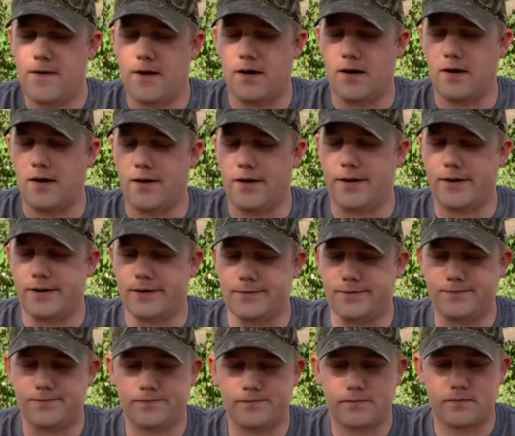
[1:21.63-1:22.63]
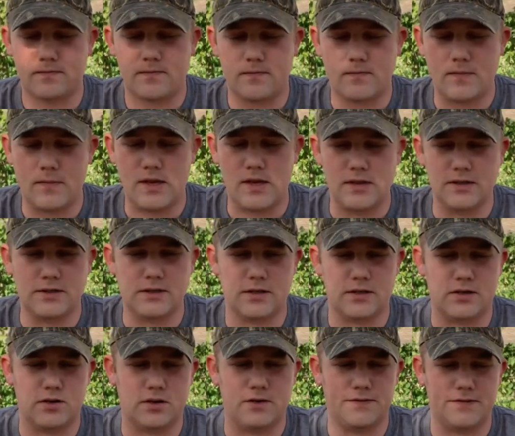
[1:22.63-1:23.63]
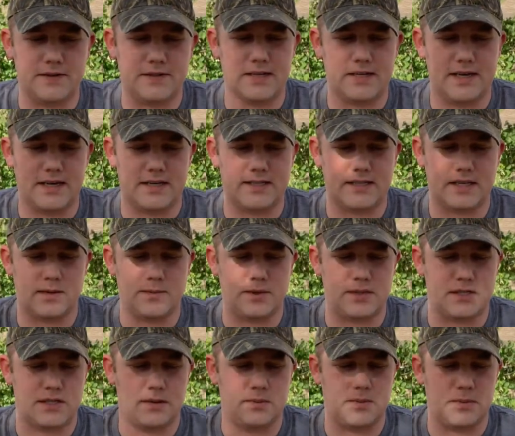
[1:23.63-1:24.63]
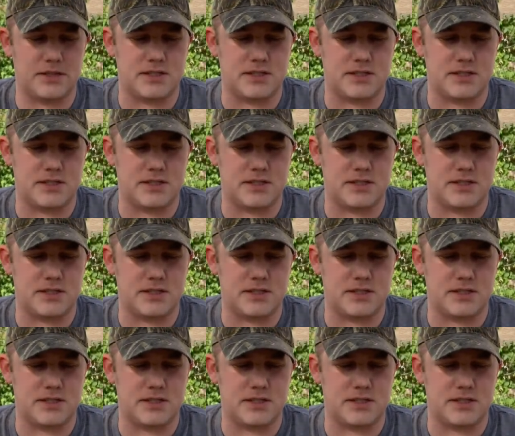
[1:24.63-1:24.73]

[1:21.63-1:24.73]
Uh, so the goal for today is gonna be simple.